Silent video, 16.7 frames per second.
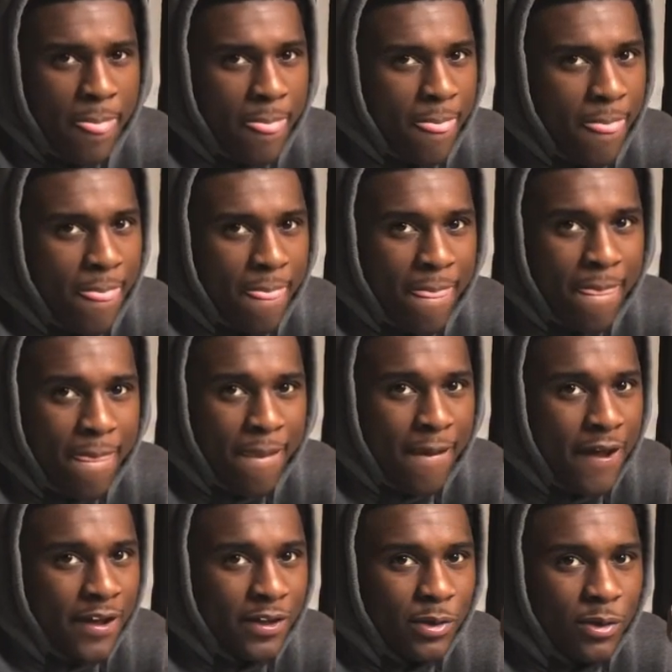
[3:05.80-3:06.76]
Mm-hmm. Mm,
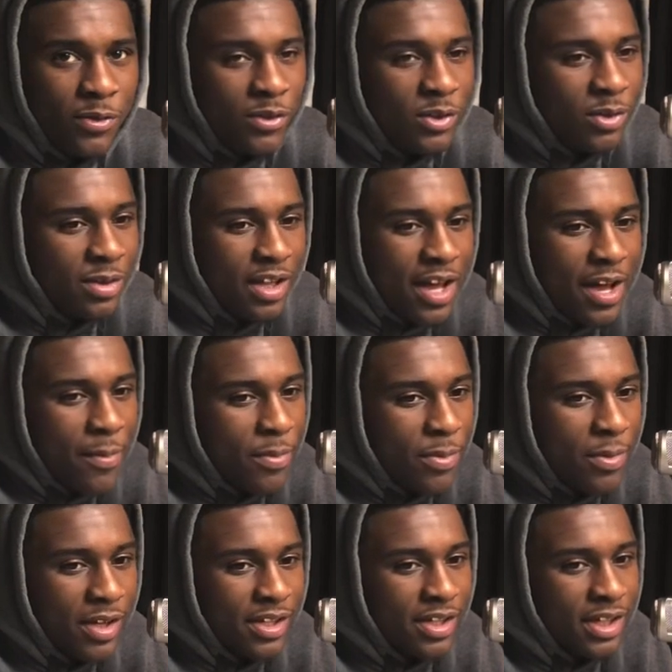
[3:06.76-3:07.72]
I do feature a lot of
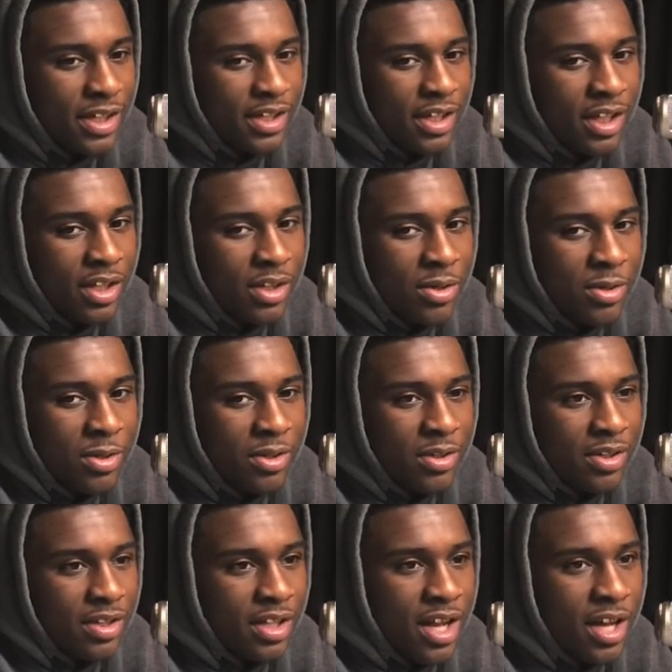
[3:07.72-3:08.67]
people outside of Saint Louis,
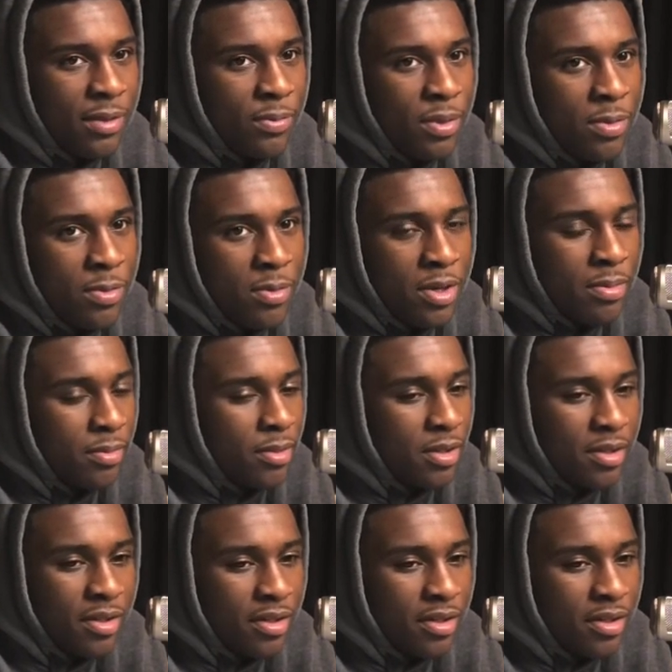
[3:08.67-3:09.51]
a lot of people up there.